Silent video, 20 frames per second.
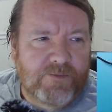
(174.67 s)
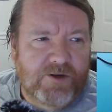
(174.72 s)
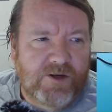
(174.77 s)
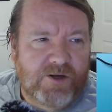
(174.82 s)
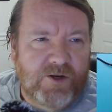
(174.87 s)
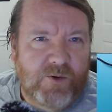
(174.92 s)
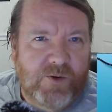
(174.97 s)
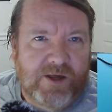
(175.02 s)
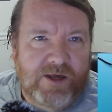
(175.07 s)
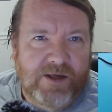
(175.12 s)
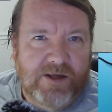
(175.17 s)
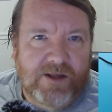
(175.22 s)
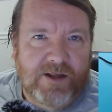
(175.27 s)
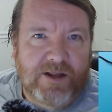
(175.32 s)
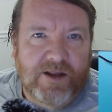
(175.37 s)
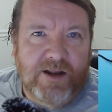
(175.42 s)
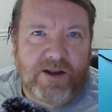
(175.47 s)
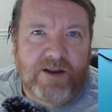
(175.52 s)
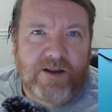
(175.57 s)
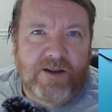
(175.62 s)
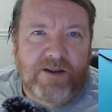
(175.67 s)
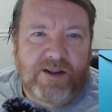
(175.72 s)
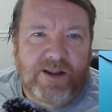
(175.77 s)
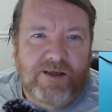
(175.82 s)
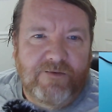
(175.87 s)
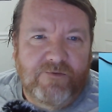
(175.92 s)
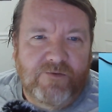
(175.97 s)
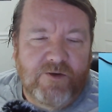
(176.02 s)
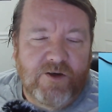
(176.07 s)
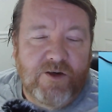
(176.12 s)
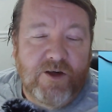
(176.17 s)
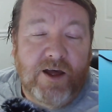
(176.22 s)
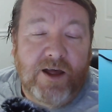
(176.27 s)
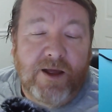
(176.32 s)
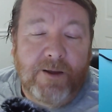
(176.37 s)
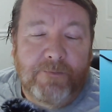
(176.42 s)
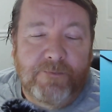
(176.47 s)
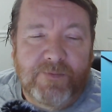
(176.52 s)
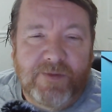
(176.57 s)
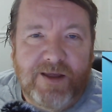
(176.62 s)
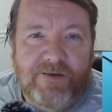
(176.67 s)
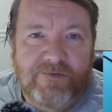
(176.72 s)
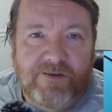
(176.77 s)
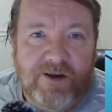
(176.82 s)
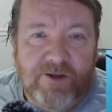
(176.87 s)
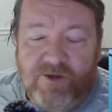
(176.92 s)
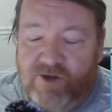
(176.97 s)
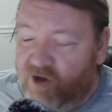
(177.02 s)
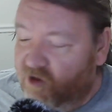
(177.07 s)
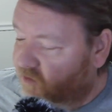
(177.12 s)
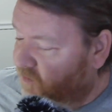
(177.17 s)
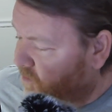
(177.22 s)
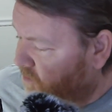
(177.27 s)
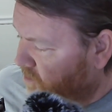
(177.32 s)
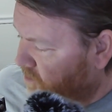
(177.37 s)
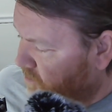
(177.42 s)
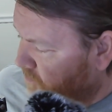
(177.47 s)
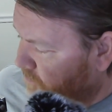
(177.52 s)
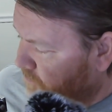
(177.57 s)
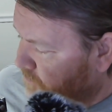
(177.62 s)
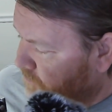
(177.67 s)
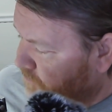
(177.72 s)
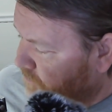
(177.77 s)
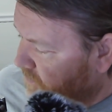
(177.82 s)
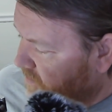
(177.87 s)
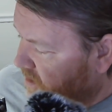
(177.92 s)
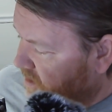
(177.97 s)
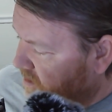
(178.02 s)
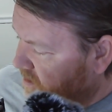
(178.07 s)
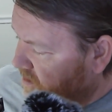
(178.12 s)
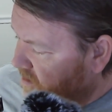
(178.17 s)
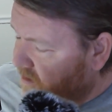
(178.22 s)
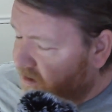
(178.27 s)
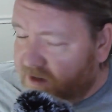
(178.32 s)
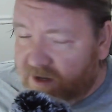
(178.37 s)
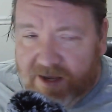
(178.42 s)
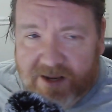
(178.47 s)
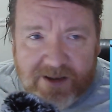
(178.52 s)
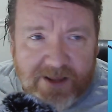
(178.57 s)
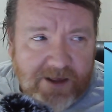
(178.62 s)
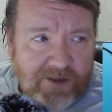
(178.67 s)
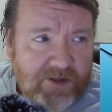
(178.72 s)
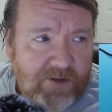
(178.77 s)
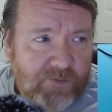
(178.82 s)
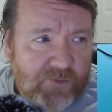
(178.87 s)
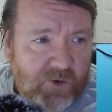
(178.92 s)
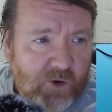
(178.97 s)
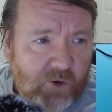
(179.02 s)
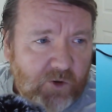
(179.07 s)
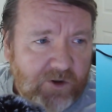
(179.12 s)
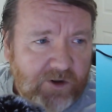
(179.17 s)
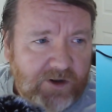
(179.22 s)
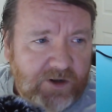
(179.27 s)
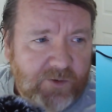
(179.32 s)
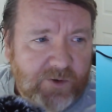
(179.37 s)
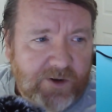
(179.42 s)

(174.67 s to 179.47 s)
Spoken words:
doing level adjustment, and that's important to